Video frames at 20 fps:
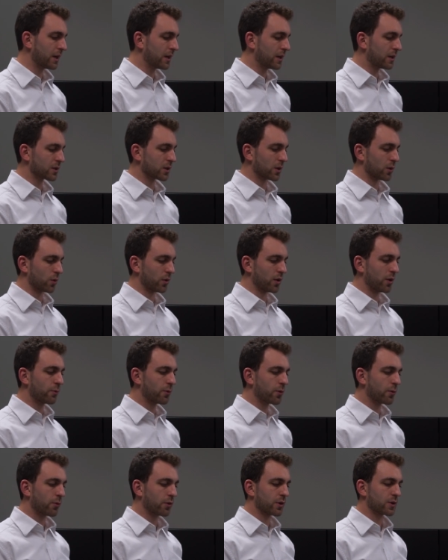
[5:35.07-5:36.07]
So
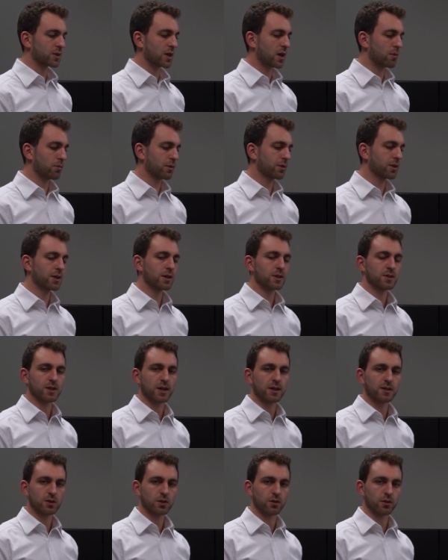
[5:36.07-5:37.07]
if you, for example, need a
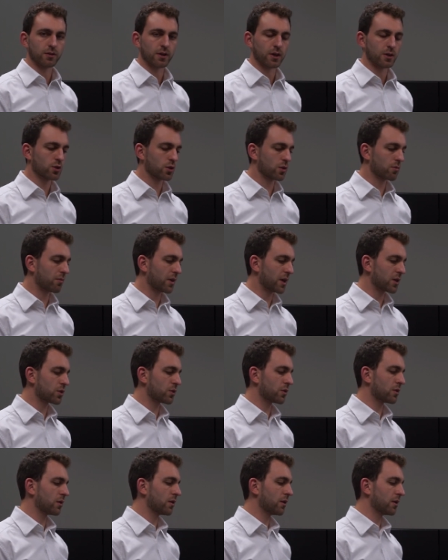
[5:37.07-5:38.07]
sensor that should
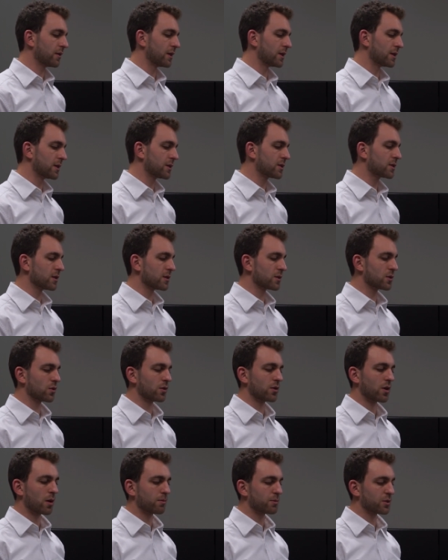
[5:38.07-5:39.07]
measure the distance
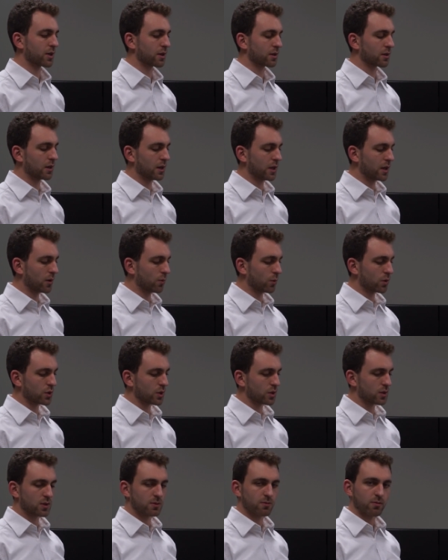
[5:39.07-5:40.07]
to an object
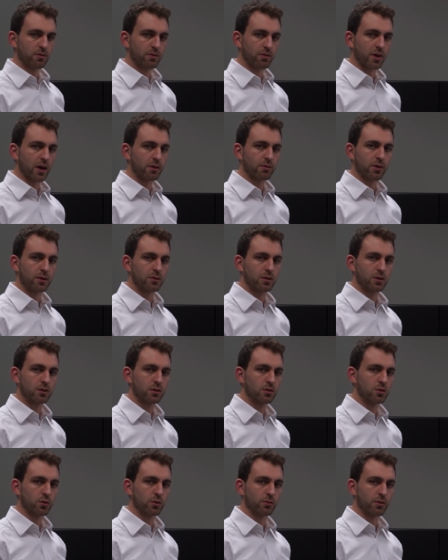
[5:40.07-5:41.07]
which is 500
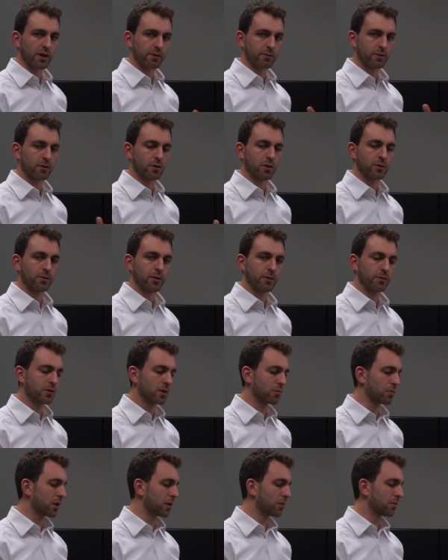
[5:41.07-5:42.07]
to
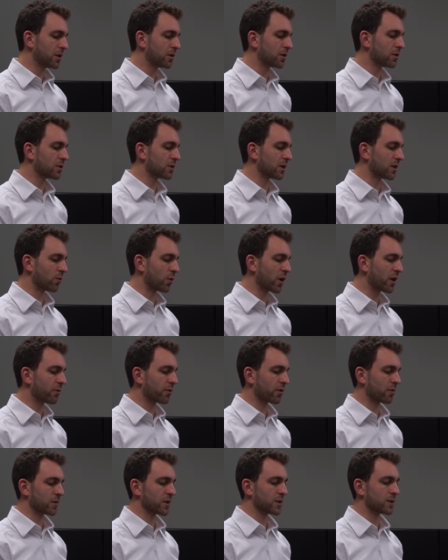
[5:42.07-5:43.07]
550 millimeters away
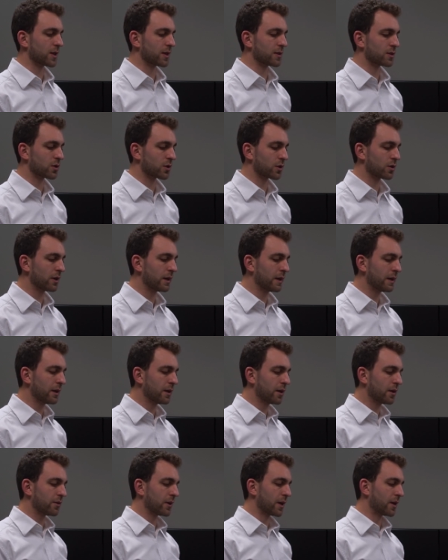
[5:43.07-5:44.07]
from the sensor,
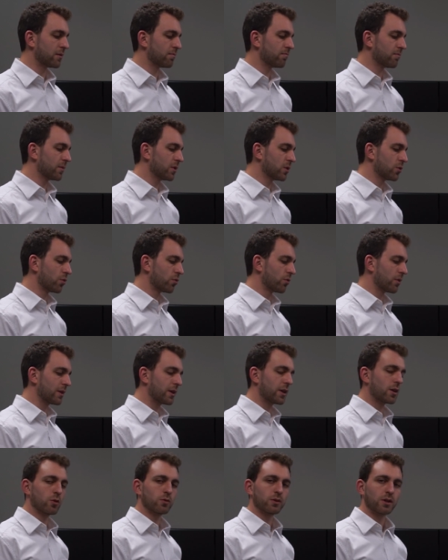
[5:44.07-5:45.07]
then you
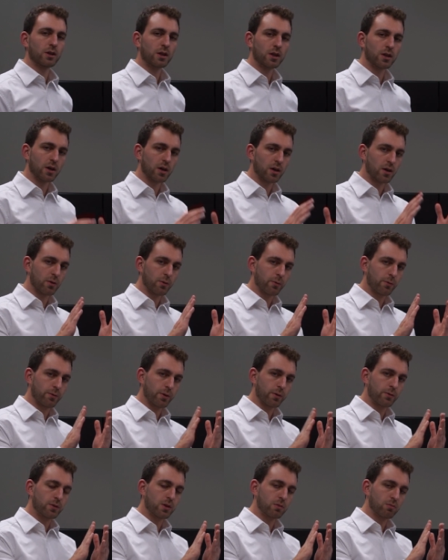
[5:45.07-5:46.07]
really only need a
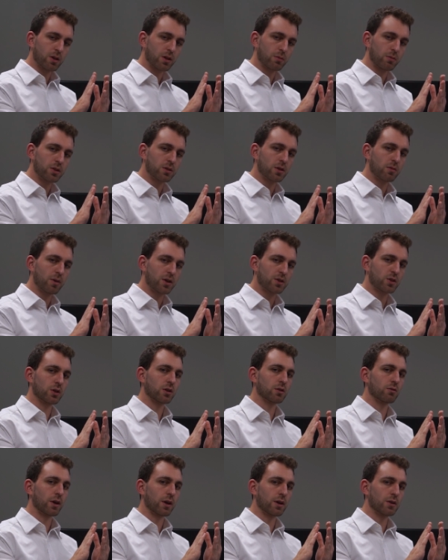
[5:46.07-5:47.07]
50 millimeter
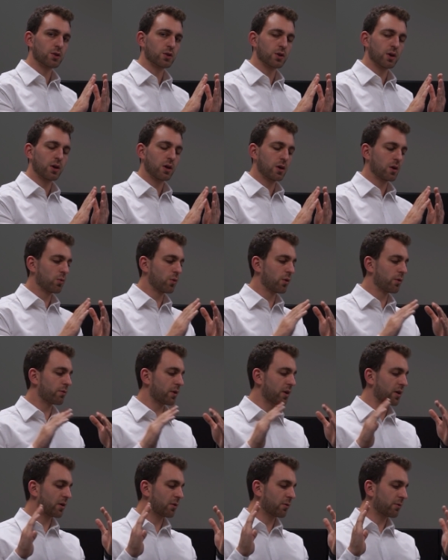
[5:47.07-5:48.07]
measuring range
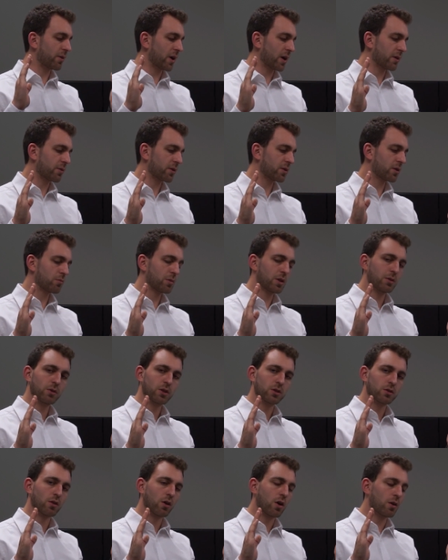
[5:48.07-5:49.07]
with a 500
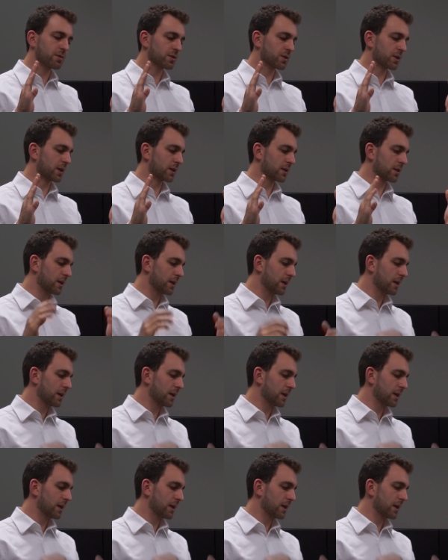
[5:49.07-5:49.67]
millimeter offset,